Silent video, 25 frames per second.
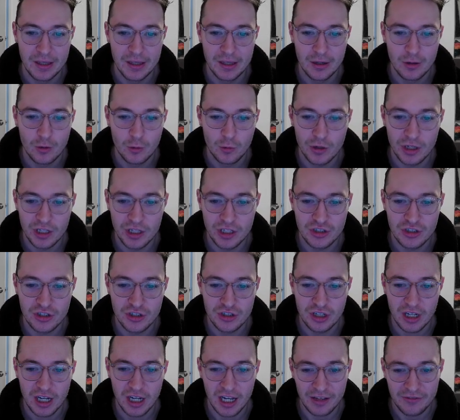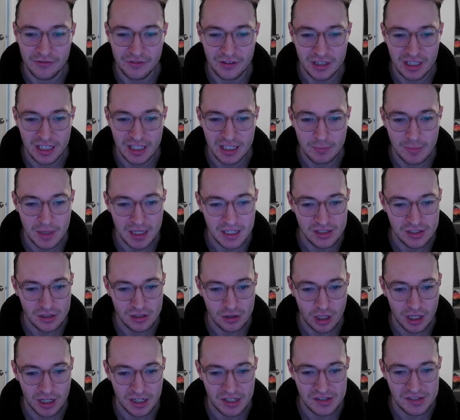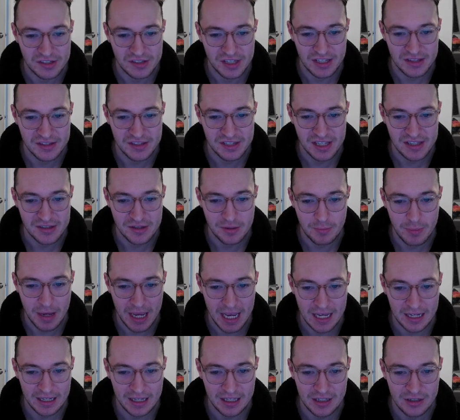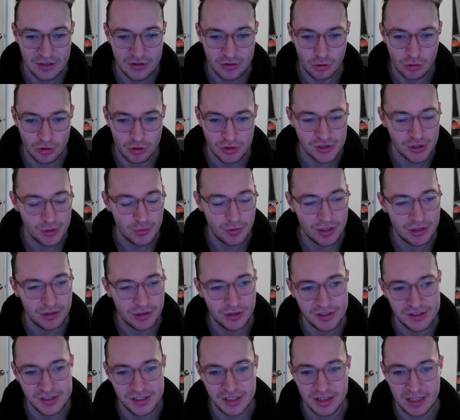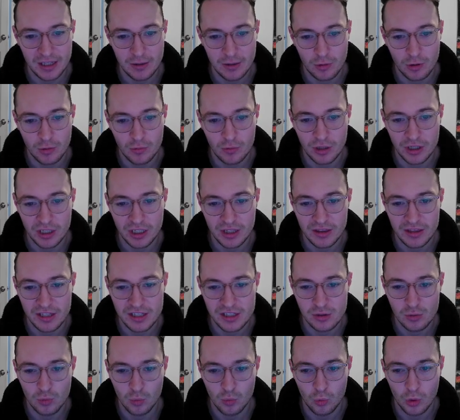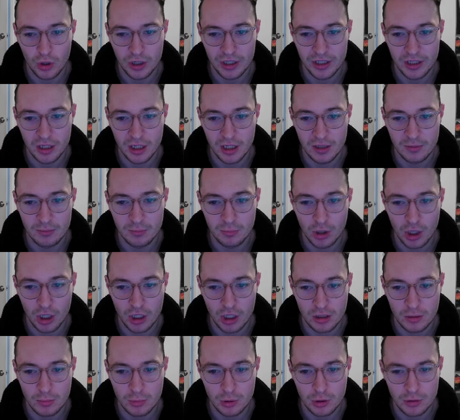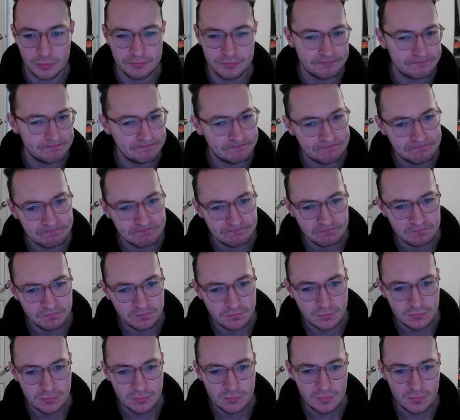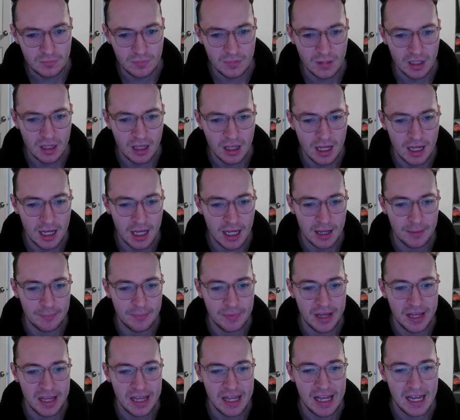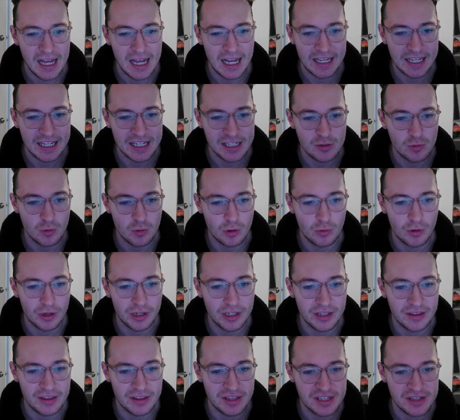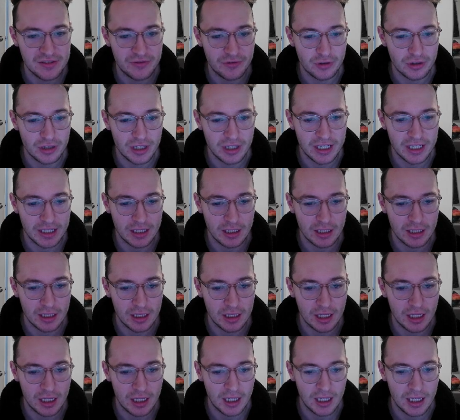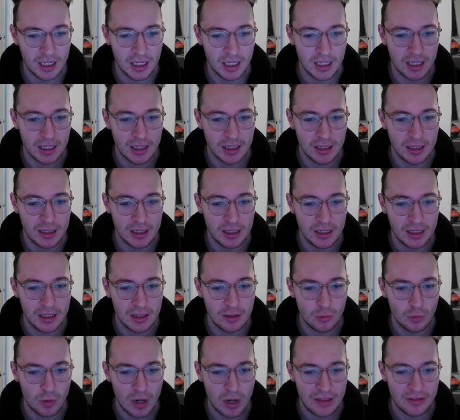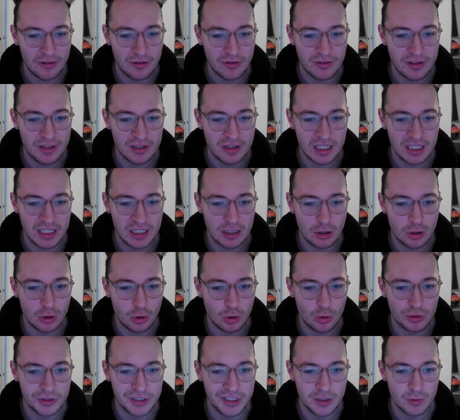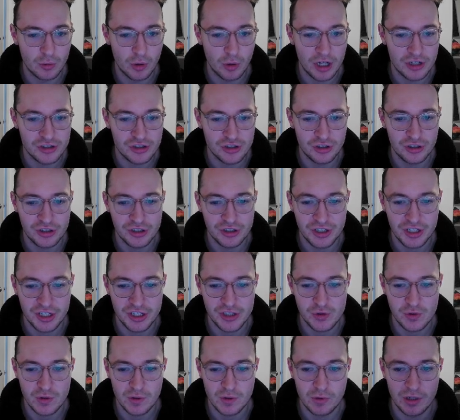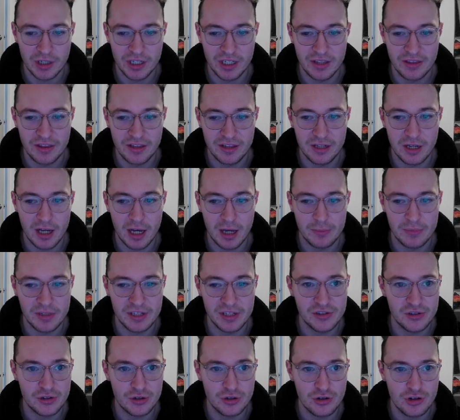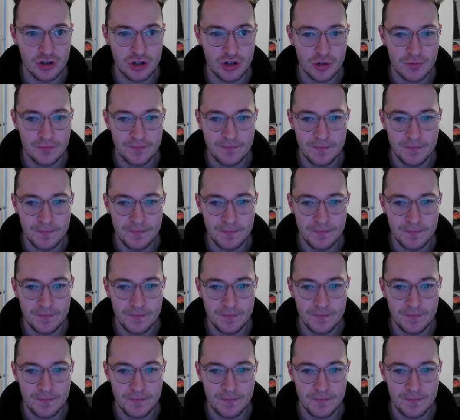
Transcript: which I feel like makes a lot of sense as a package. Also interesting that we're running this 1 unblockable. I guess we're running this for like, rather than like a Goldie Roger, just because we're running the Nami Searcher.